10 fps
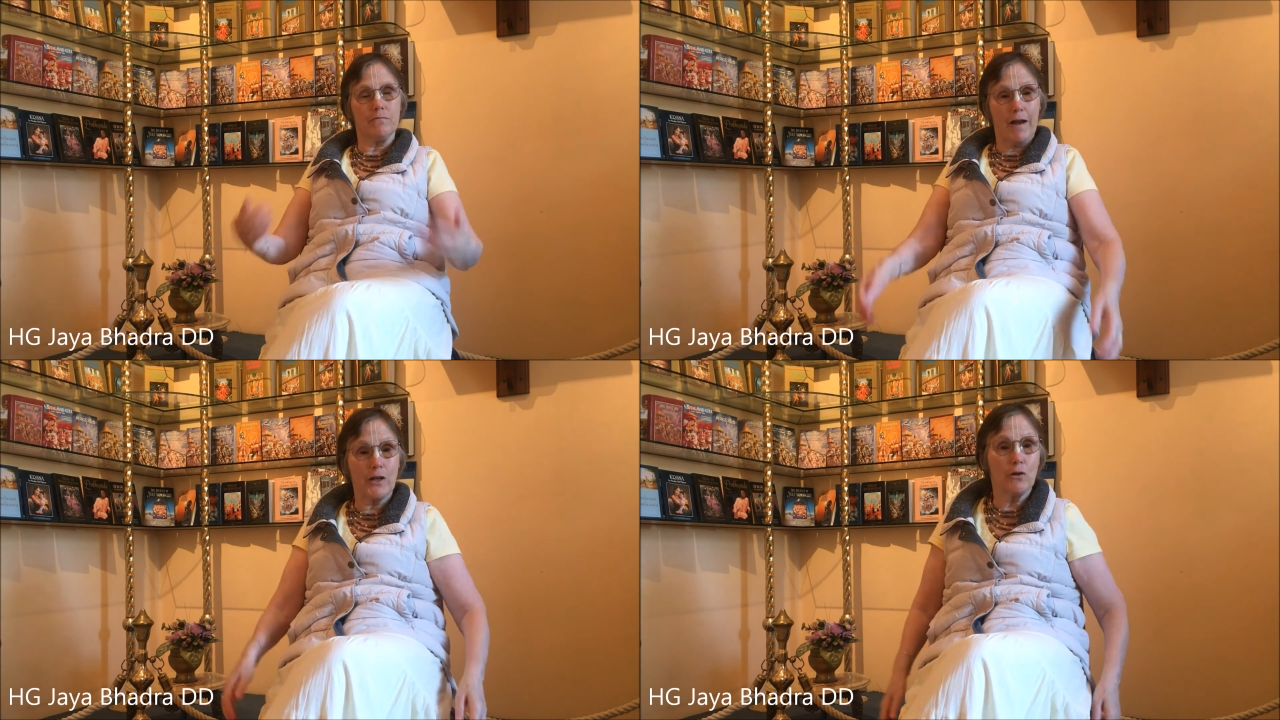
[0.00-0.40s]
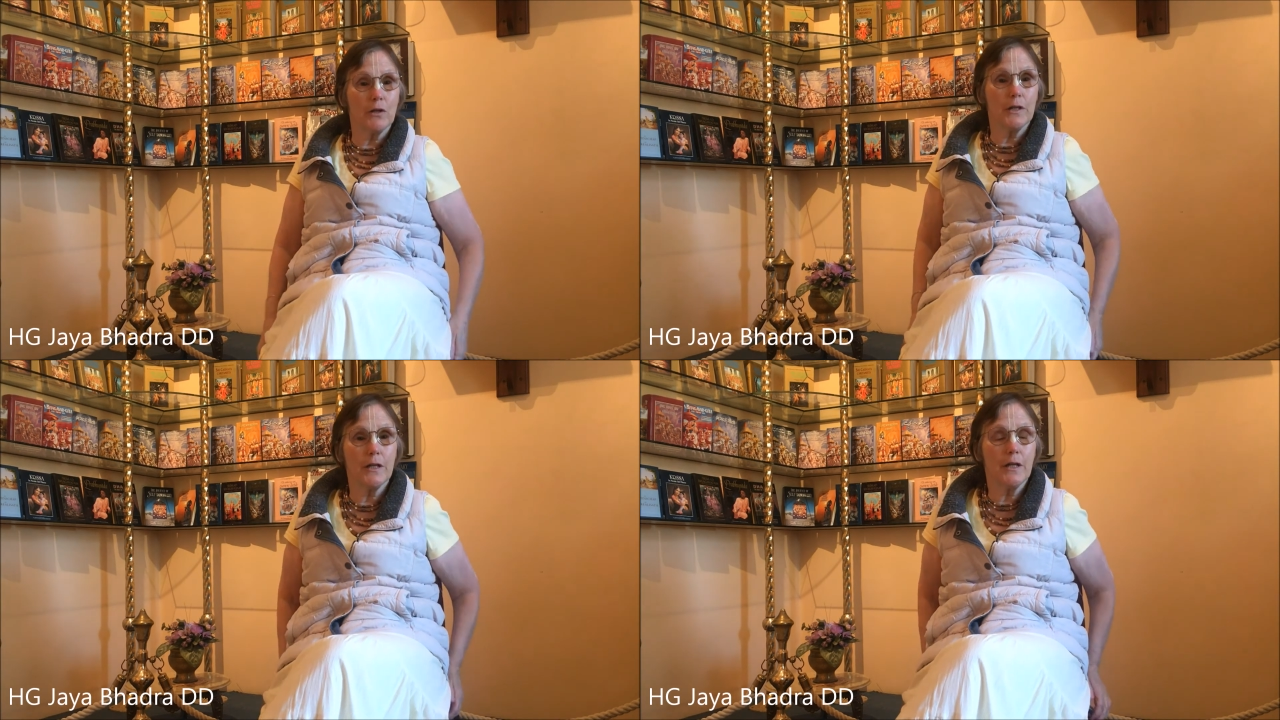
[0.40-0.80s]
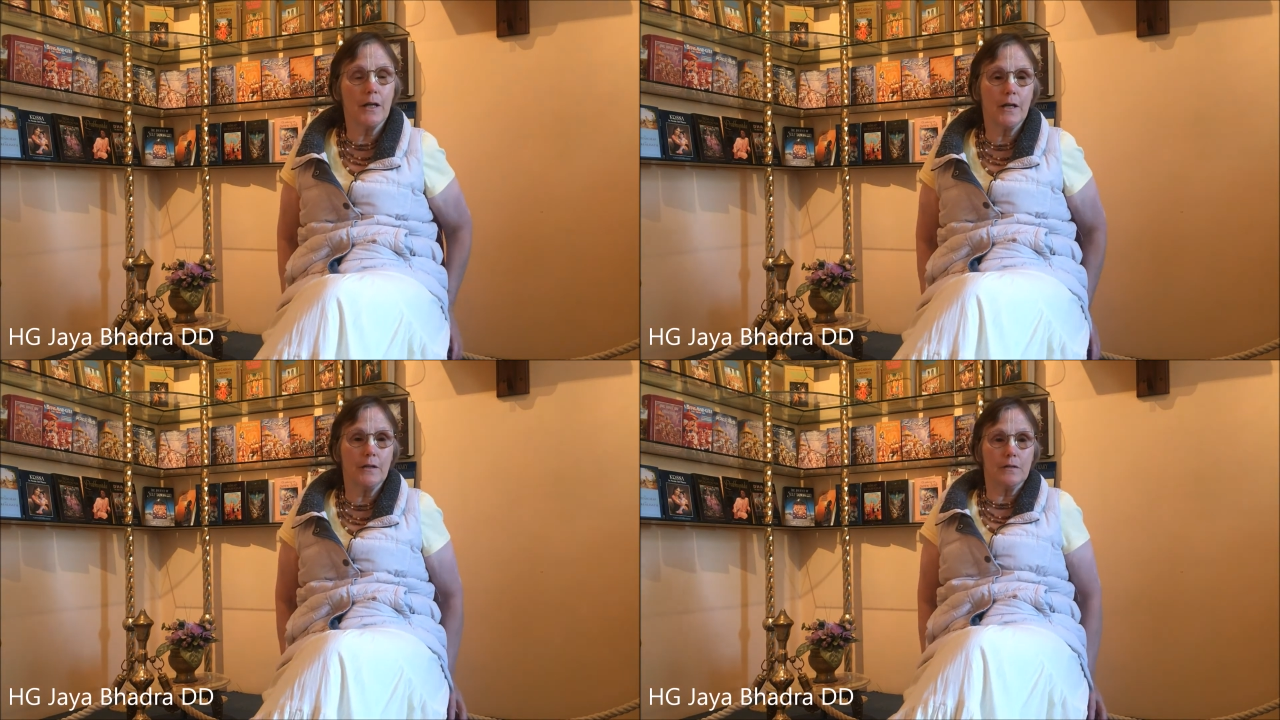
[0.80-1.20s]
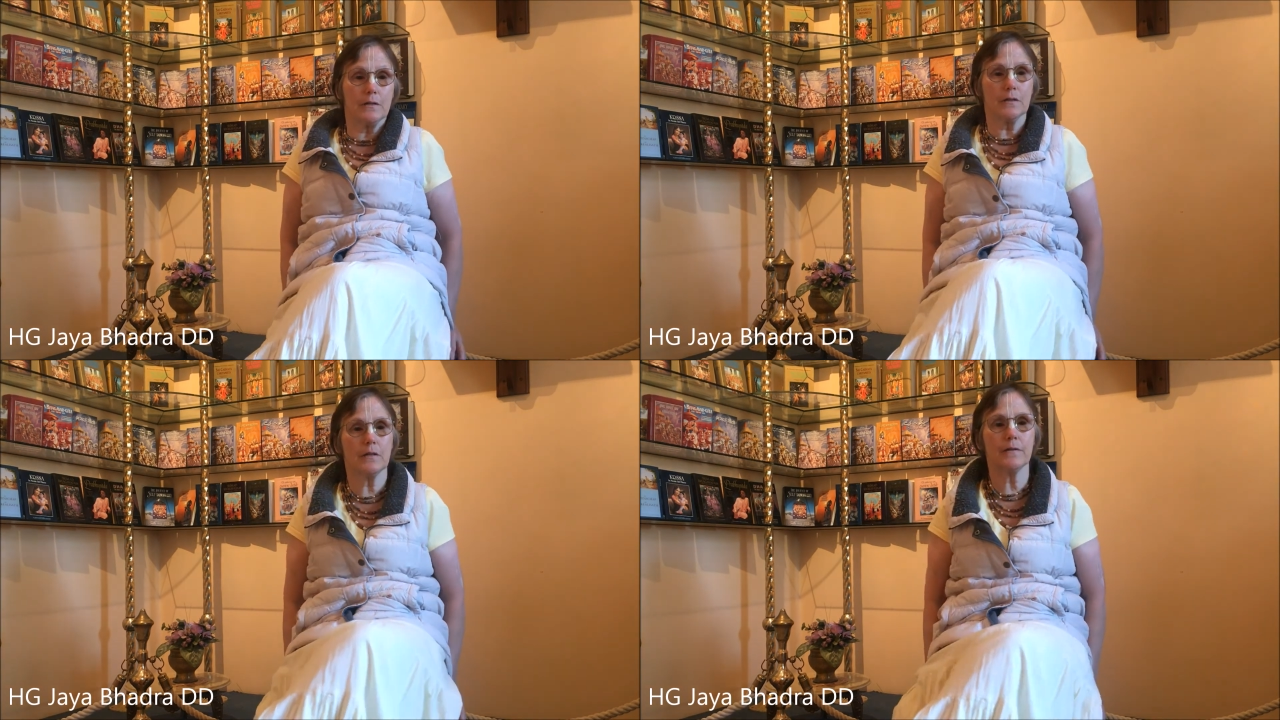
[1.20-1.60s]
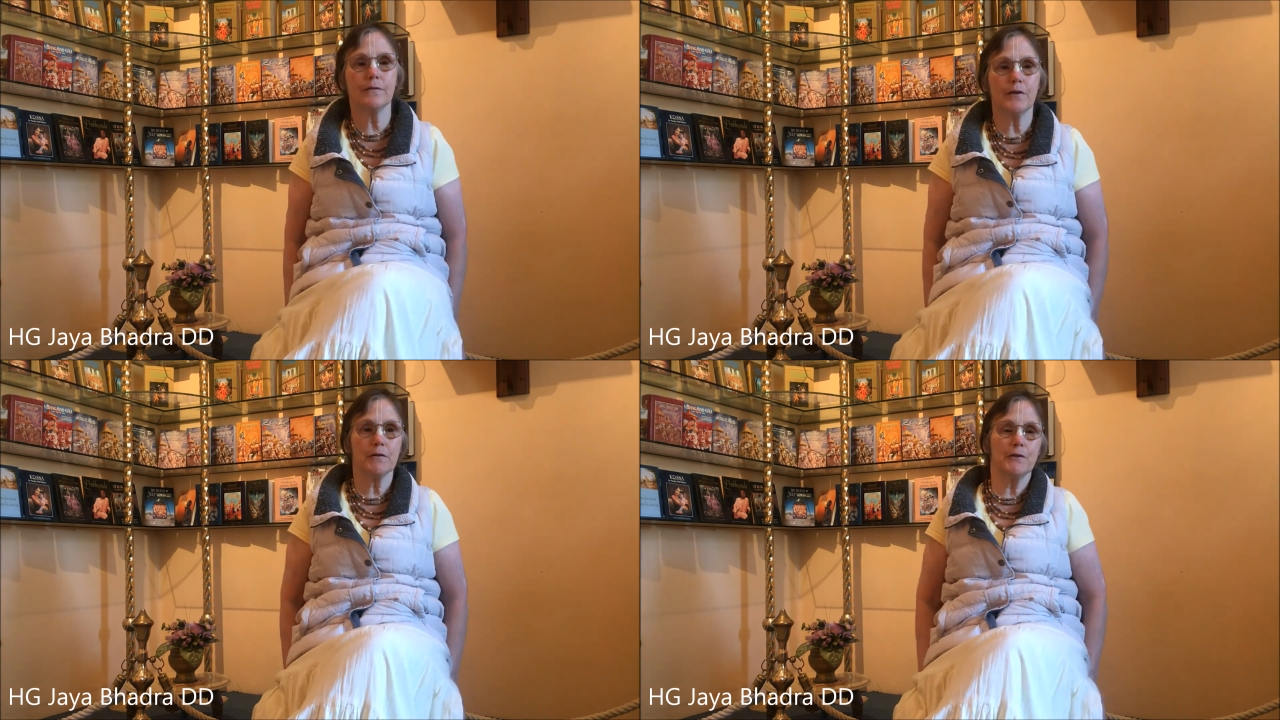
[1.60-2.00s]
regularly
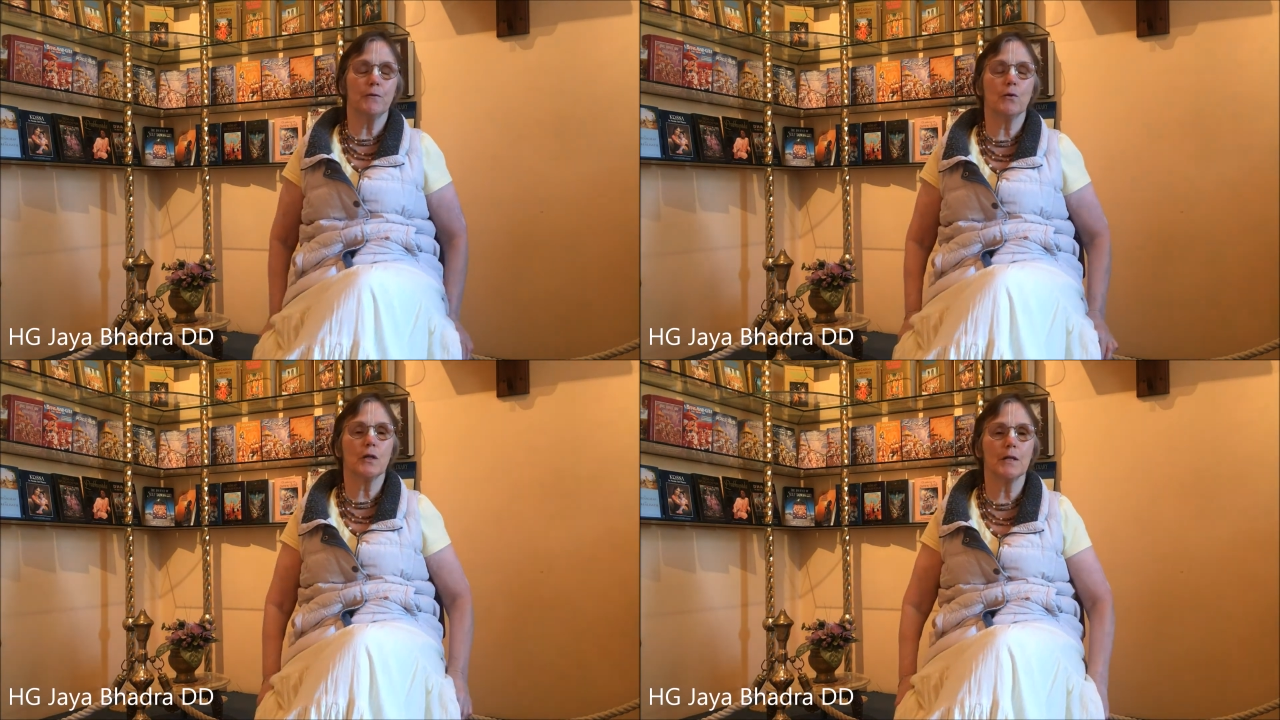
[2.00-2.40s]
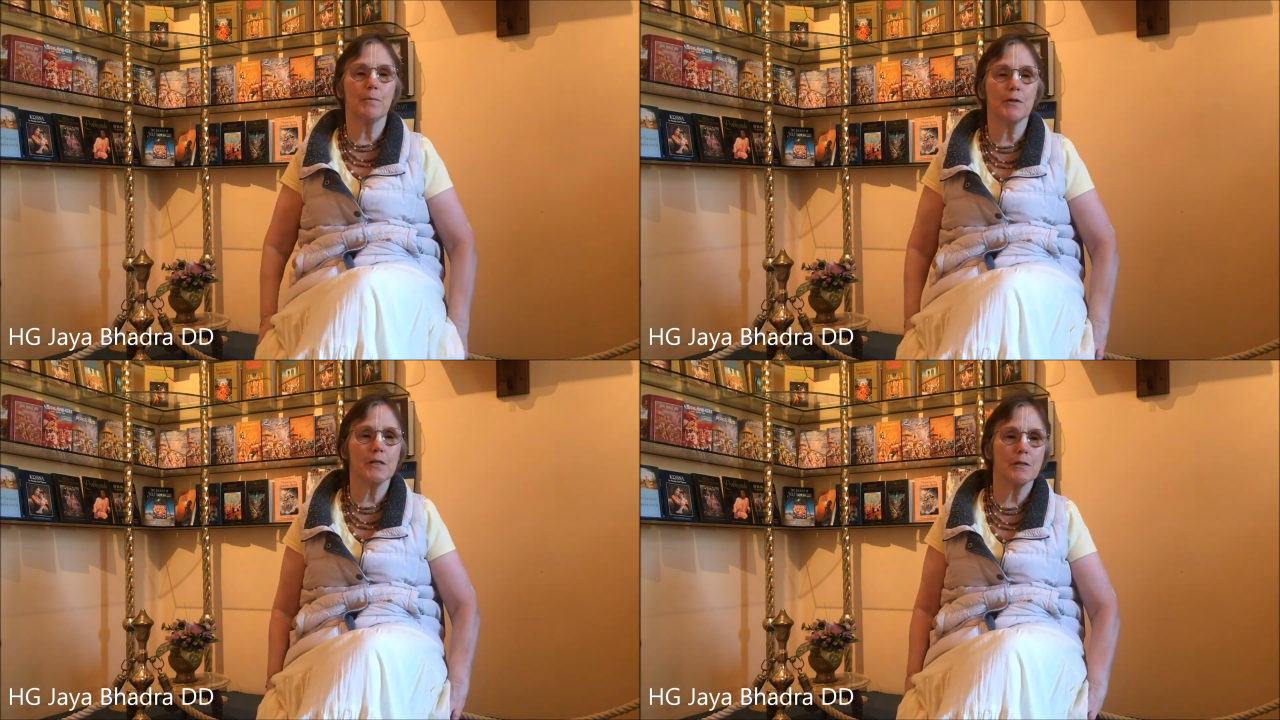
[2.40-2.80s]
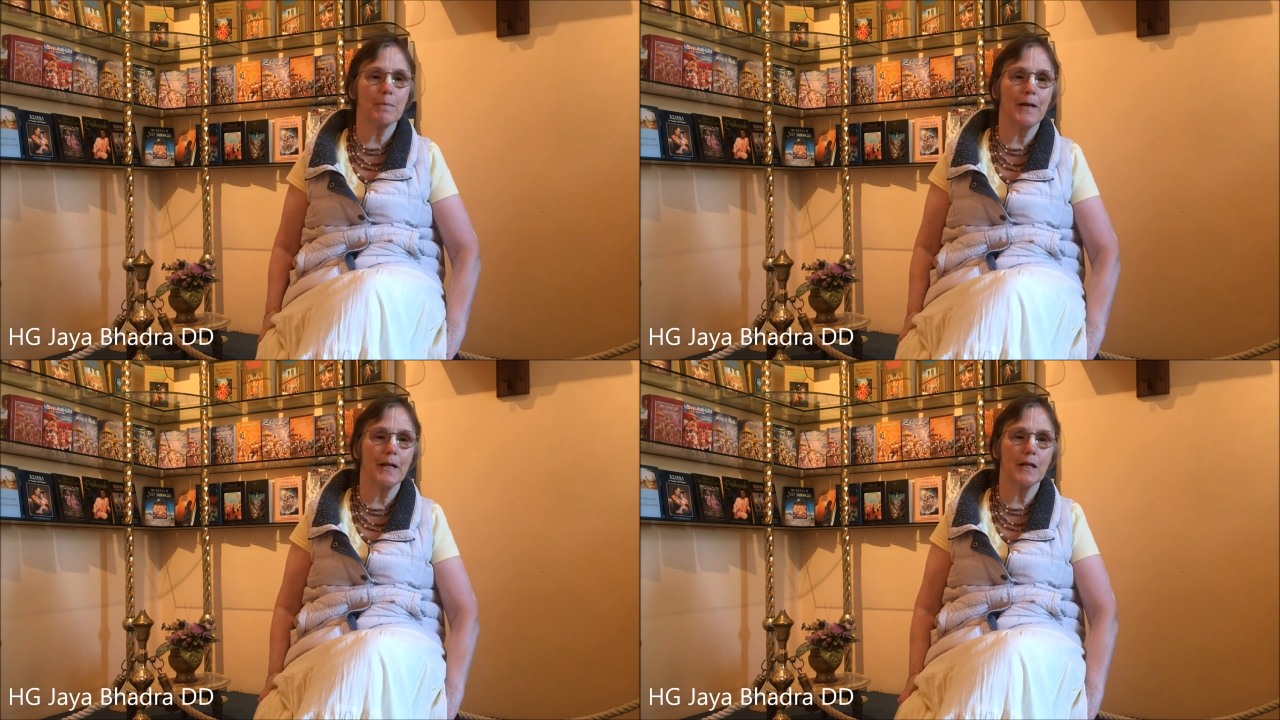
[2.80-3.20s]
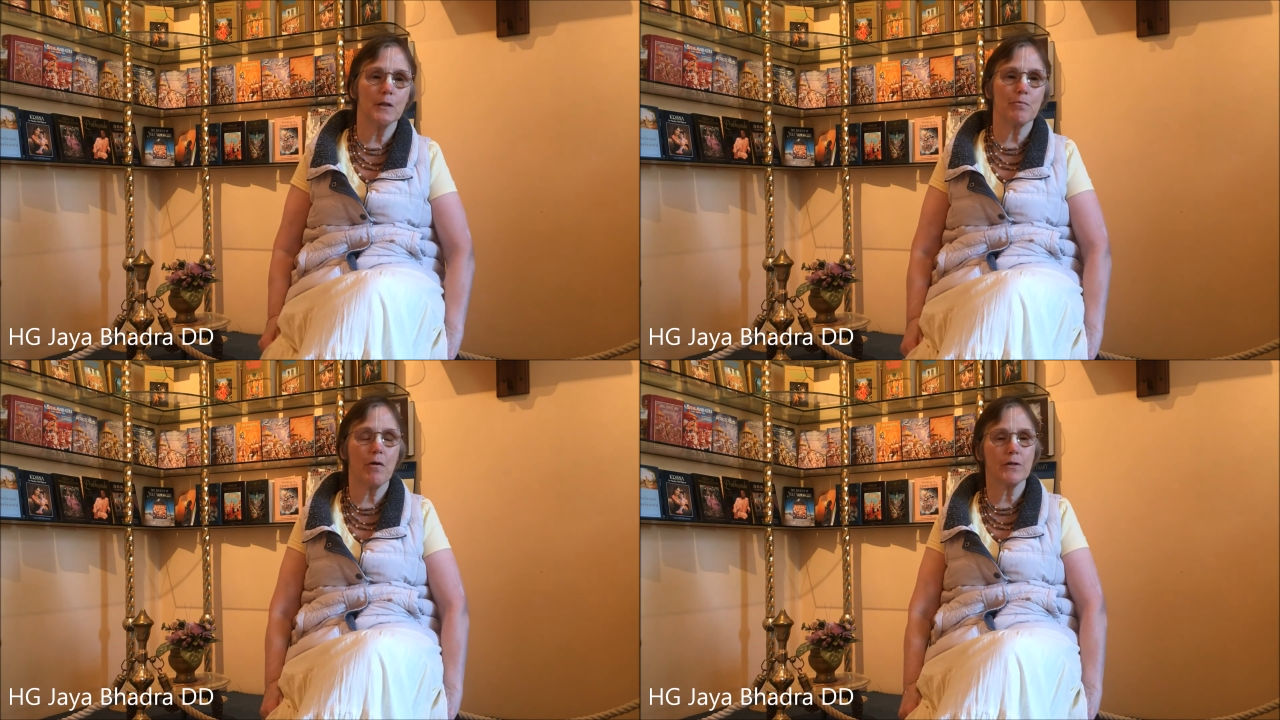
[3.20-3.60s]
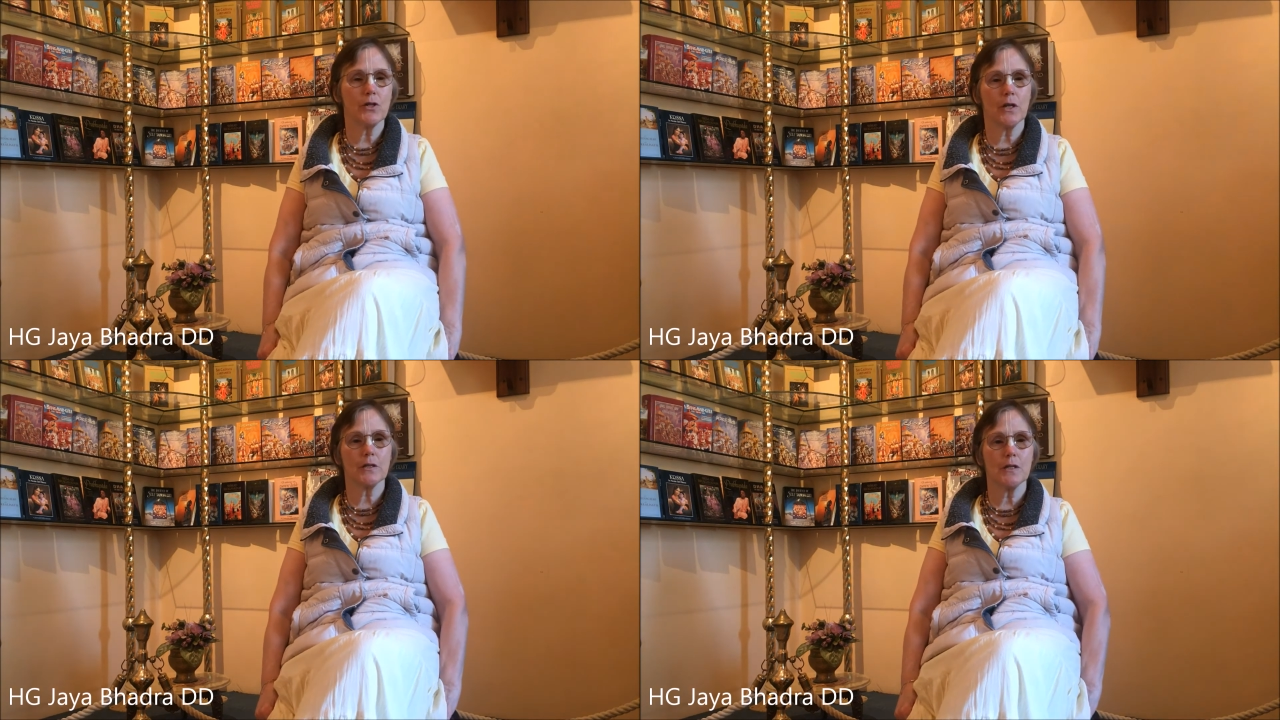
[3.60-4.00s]
and very devotedly participating in the
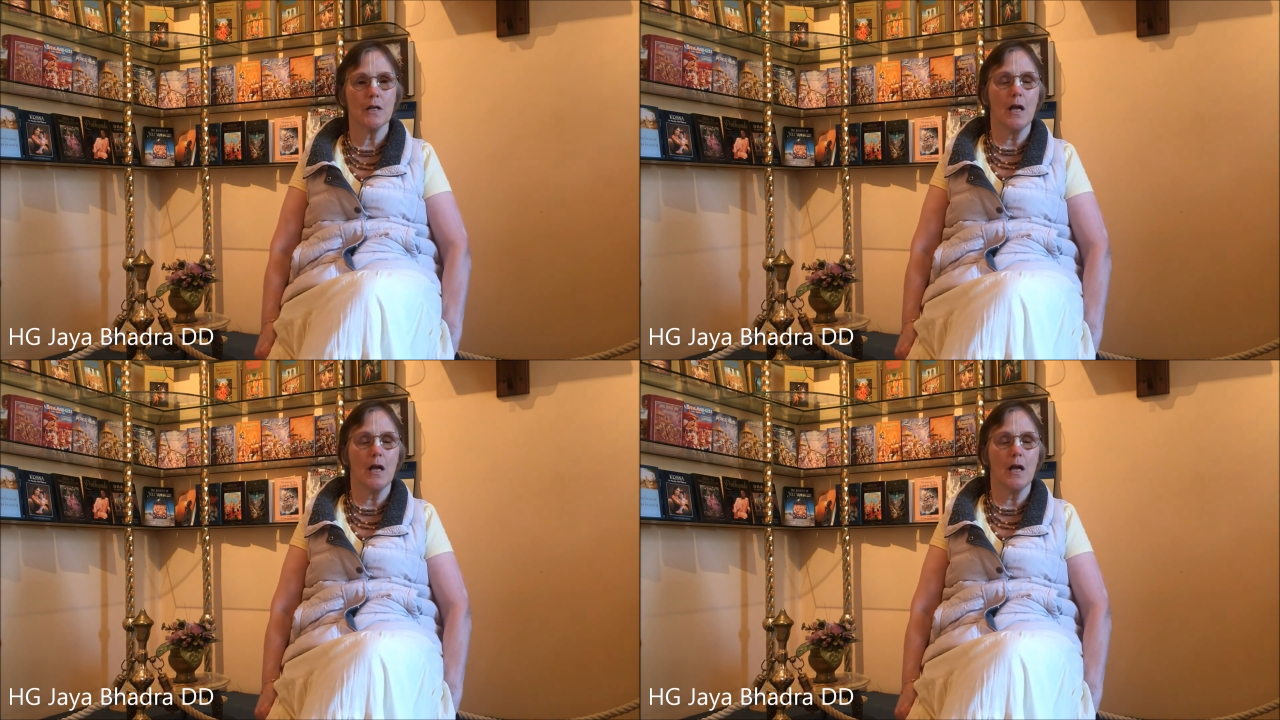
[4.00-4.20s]
project.